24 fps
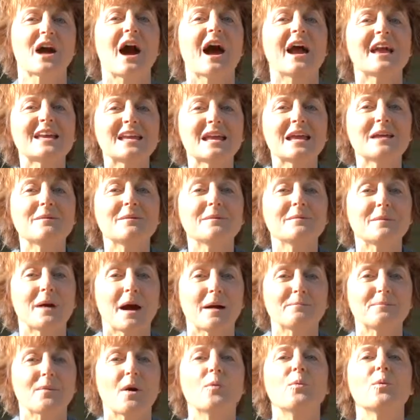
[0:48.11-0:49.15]
I came
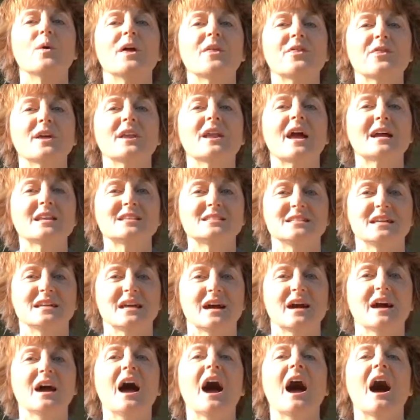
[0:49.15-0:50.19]
up with an
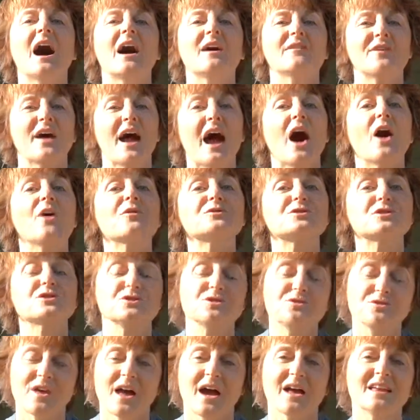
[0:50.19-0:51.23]
idea of how to
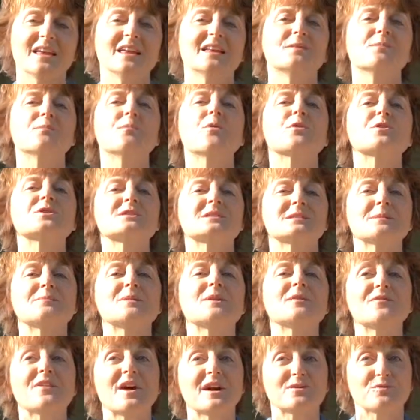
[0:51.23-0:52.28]
do that in a more
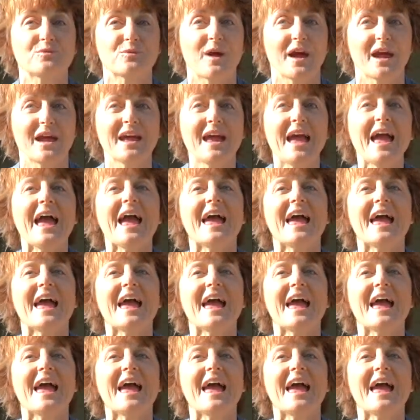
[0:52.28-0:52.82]
simplified way,